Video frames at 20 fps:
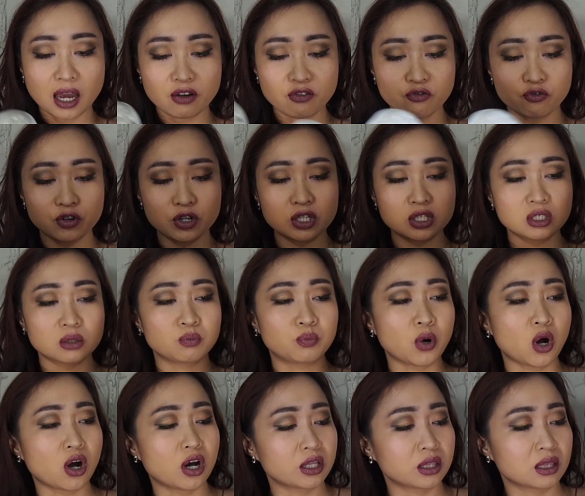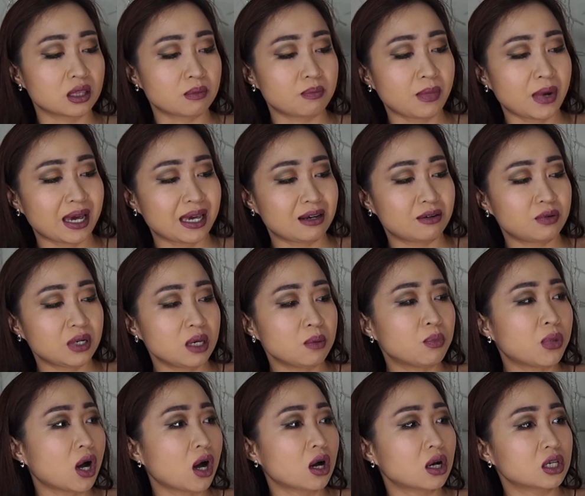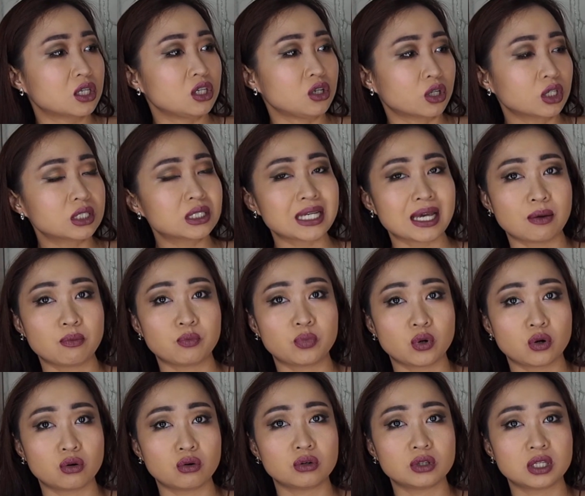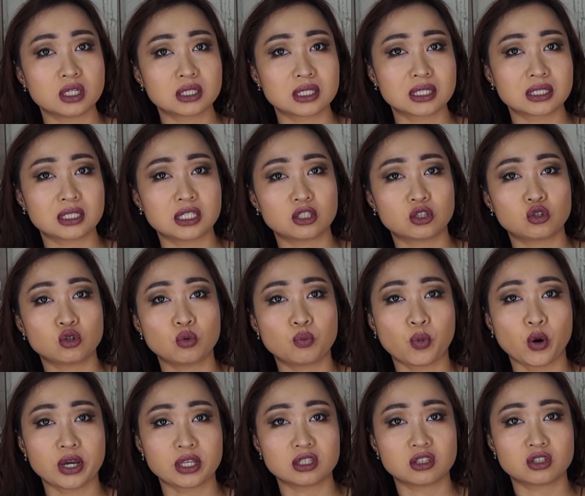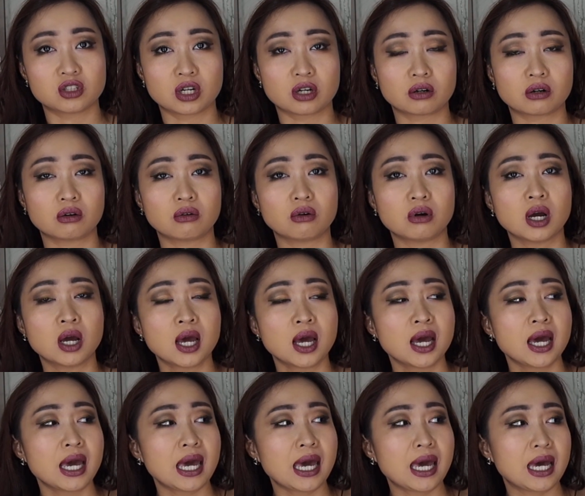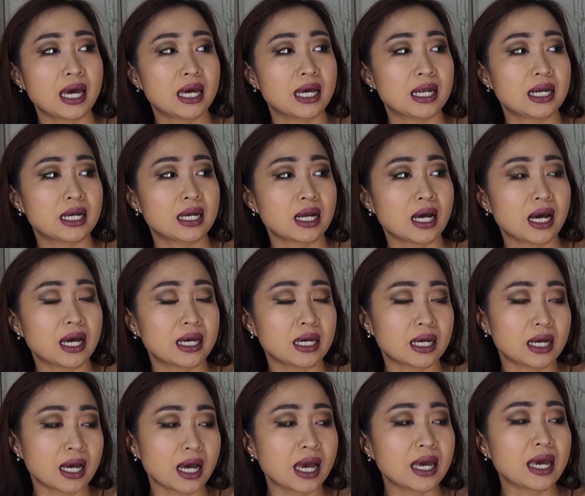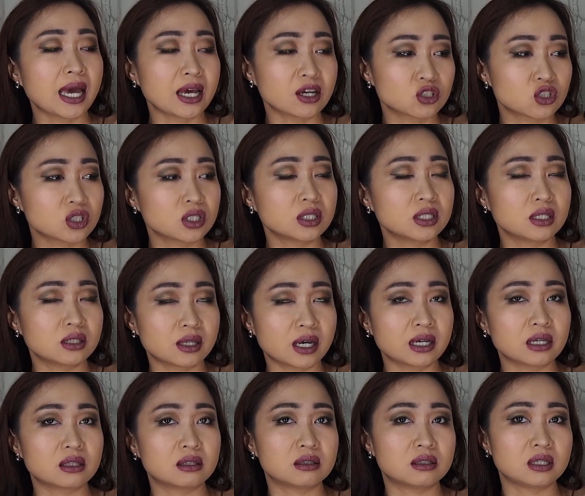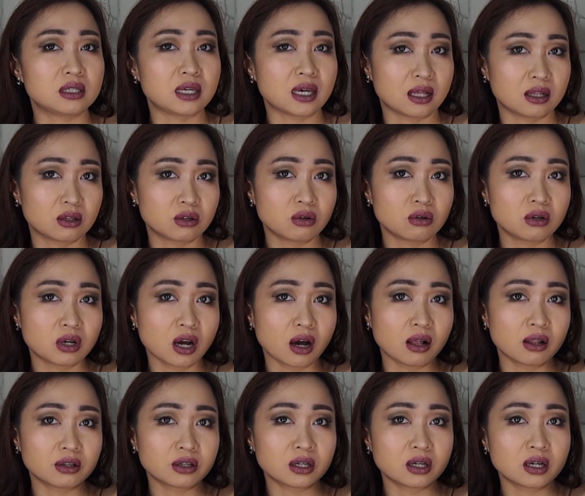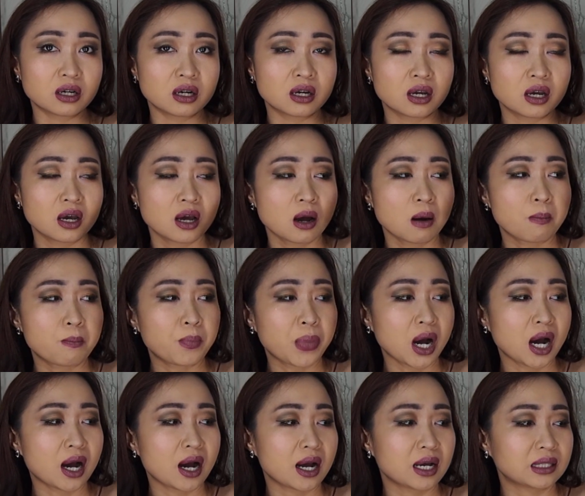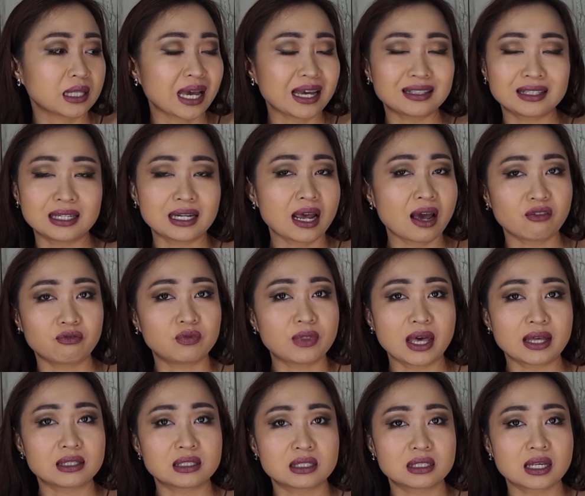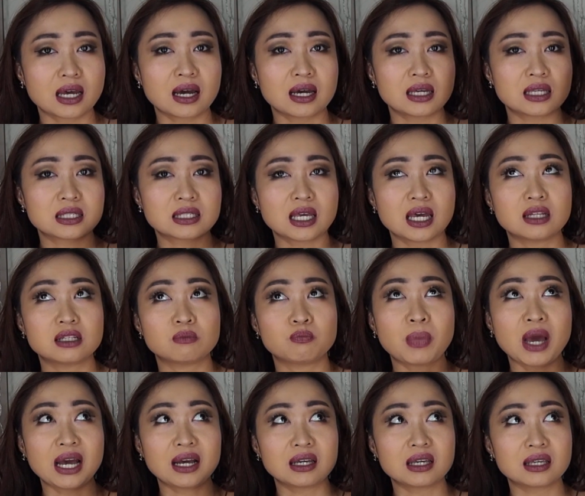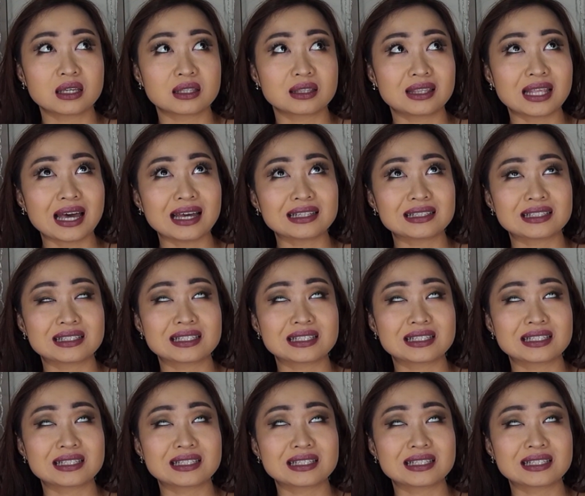first bought my Reebok UrTempo. This is the 2.0. And I actually liked the yellow color, but I didn't have that size. And back that